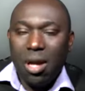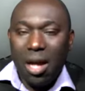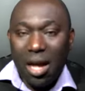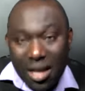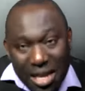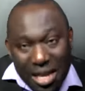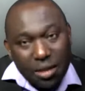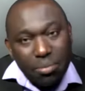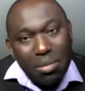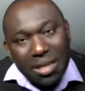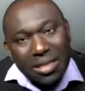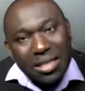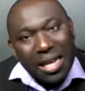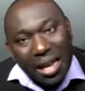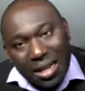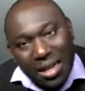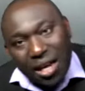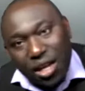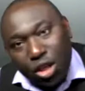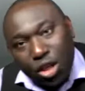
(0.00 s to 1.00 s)
It means
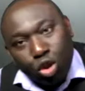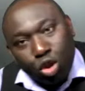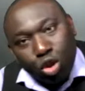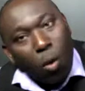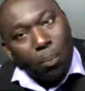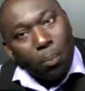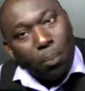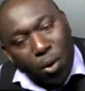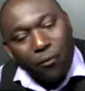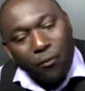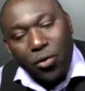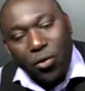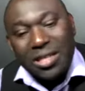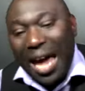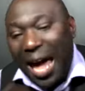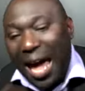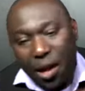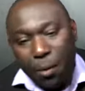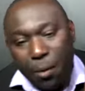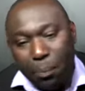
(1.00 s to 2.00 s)
that there is no profit.
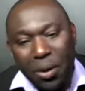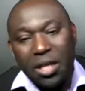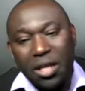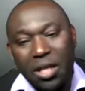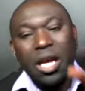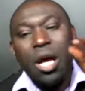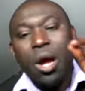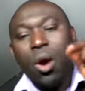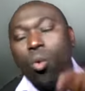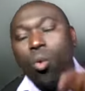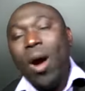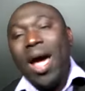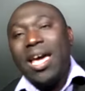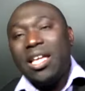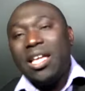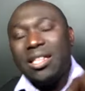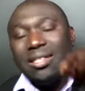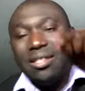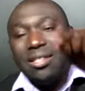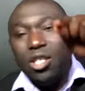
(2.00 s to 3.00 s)
I repeat,
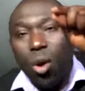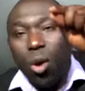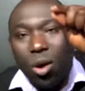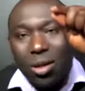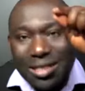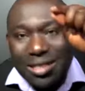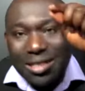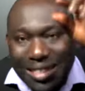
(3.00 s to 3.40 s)
when your